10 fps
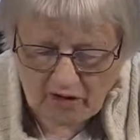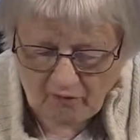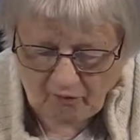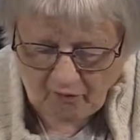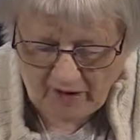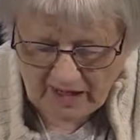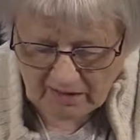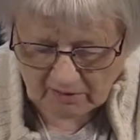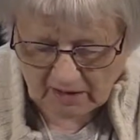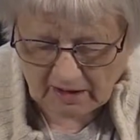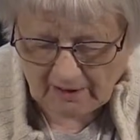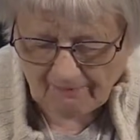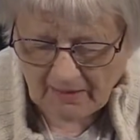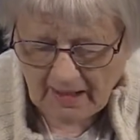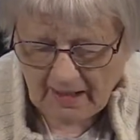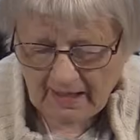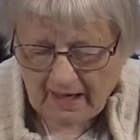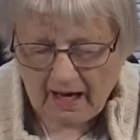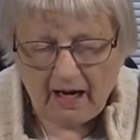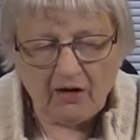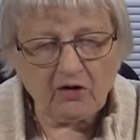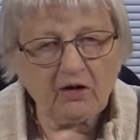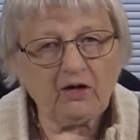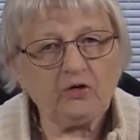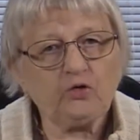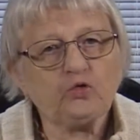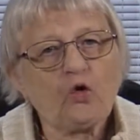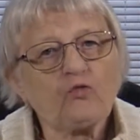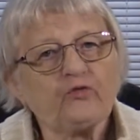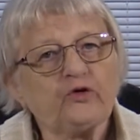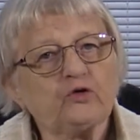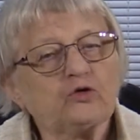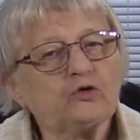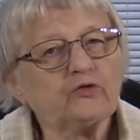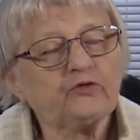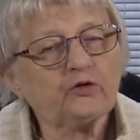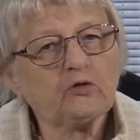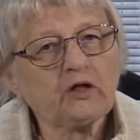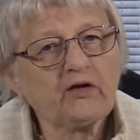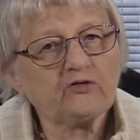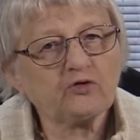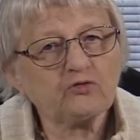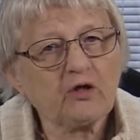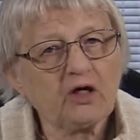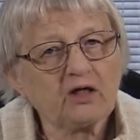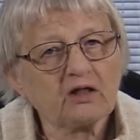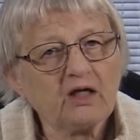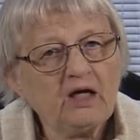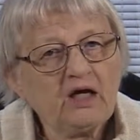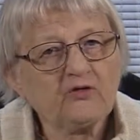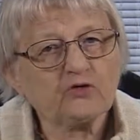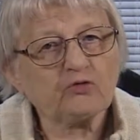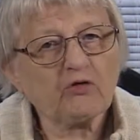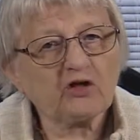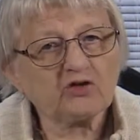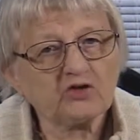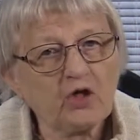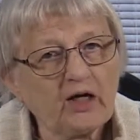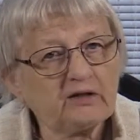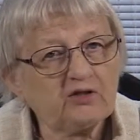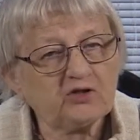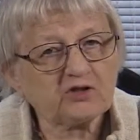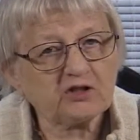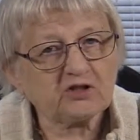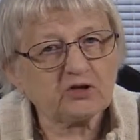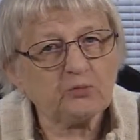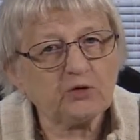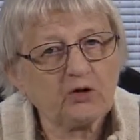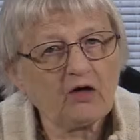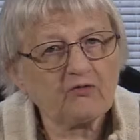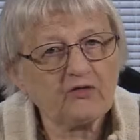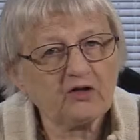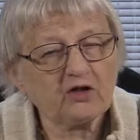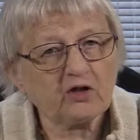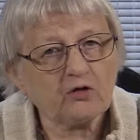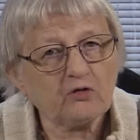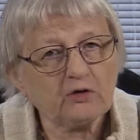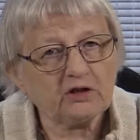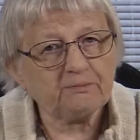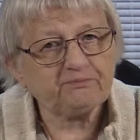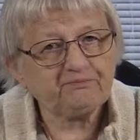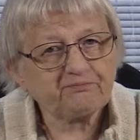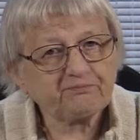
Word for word: and and finally, uh, you don't feel good if you don't have the drug. If the drug is not in your system, you're not feeling good.